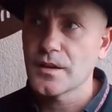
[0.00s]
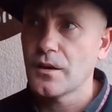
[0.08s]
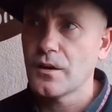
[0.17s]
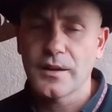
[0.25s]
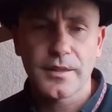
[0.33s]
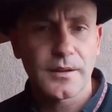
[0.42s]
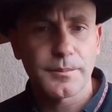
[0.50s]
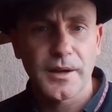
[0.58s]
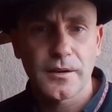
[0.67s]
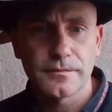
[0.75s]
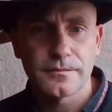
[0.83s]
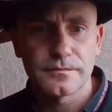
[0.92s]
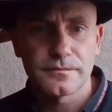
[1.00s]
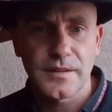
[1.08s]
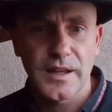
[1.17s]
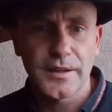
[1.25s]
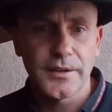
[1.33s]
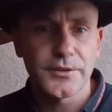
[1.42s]
I think about
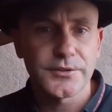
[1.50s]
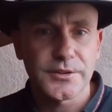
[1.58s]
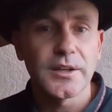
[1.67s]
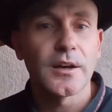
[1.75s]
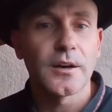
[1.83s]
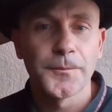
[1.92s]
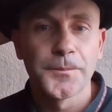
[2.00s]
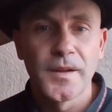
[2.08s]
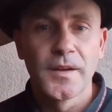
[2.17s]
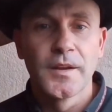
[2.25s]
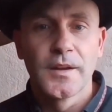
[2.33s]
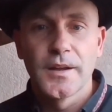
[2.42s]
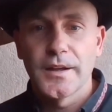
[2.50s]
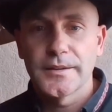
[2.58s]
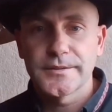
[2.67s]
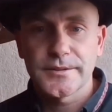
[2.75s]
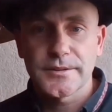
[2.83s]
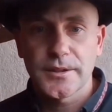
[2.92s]
8 years ago.
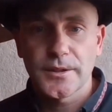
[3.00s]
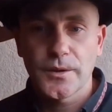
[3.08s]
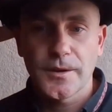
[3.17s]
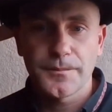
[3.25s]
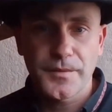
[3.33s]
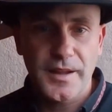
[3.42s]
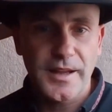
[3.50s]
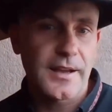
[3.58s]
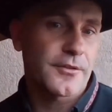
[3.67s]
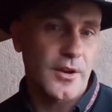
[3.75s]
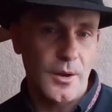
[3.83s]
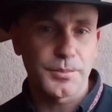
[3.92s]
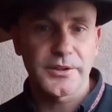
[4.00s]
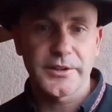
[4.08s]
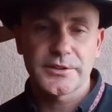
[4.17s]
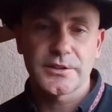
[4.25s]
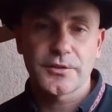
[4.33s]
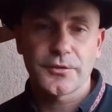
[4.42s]
And so they have
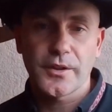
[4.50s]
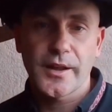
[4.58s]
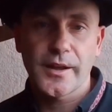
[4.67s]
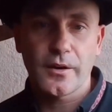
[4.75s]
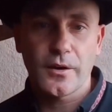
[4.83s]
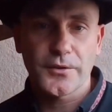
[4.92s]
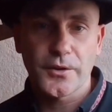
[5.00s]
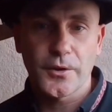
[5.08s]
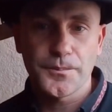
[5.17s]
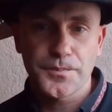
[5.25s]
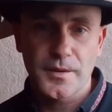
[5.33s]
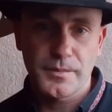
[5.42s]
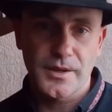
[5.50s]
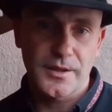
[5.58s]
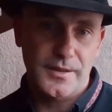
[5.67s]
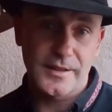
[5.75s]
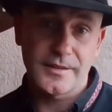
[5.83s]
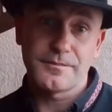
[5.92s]
competitions for that also.
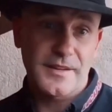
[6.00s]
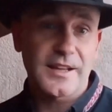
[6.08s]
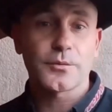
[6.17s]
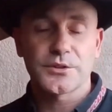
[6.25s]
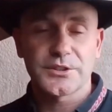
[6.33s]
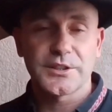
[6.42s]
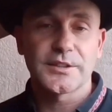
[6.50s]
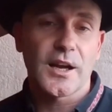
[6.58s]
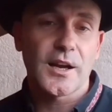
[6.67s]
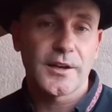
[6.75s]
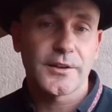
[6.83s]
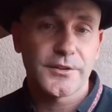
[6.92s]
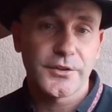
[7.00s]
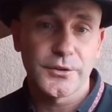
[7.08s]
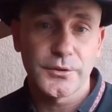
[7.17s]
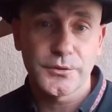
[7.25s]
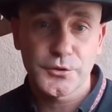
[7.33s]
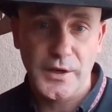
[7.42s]
But then that's what she's hired
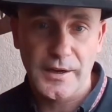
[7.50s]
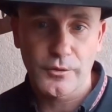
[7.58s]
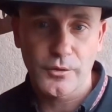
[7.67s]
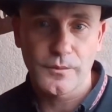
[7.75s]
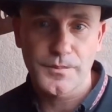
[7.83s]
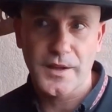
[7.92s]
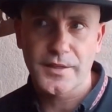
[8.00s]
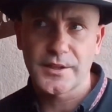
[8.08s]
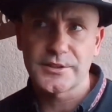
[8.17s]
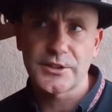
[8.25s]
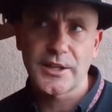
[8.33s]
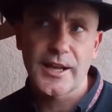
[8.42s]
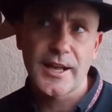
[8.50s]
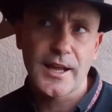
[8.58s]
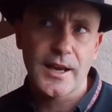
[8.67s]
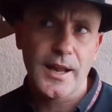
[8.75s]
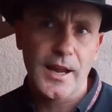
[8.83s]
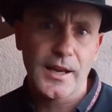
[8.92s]
to travel. I think she
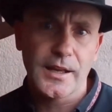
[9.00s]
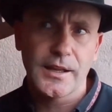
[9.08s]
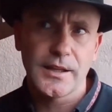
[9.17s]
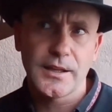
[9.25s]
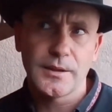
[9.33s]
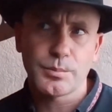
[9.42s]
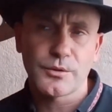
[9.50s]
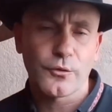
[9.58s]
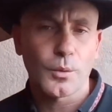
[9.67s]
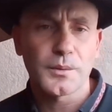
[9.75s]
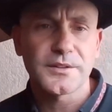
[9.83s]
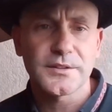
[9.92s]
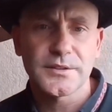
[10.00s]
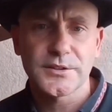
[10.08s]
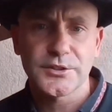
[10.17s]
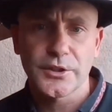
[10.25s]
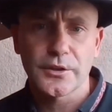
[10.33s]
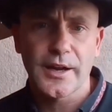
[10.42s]
had 80 performances
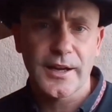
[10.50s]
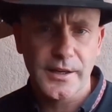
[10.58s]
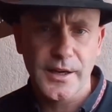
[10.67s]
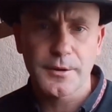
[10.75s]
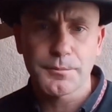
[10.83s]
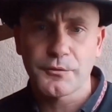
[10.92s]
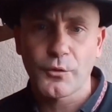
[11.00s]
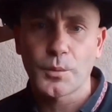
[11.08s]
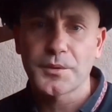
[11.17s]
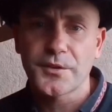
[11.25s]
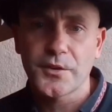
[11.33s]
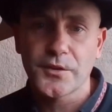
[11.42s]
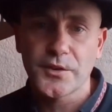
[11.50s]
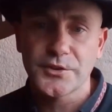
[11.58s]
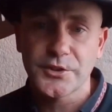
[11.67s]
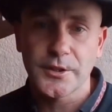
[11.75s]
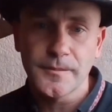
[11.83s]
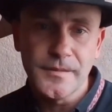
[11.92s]
this year, 89 performances
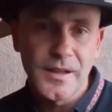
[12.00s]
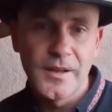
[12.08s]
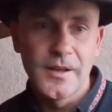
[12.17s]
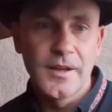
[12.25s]
this year.